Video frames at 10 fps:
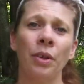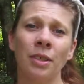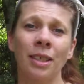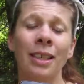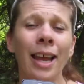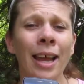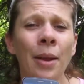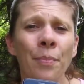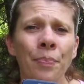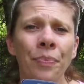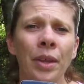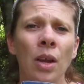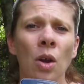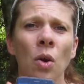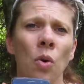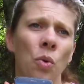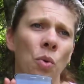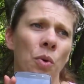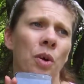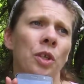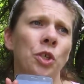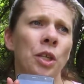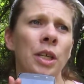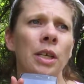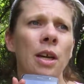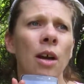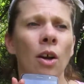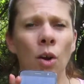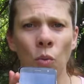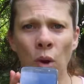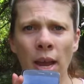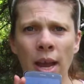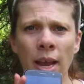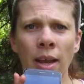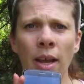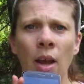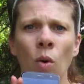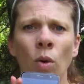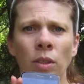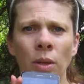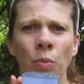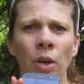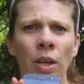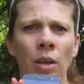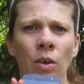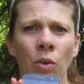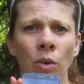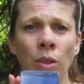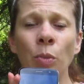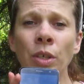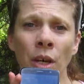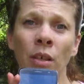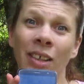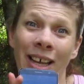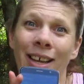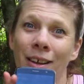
it's the name, or she dug her way, or someone dug a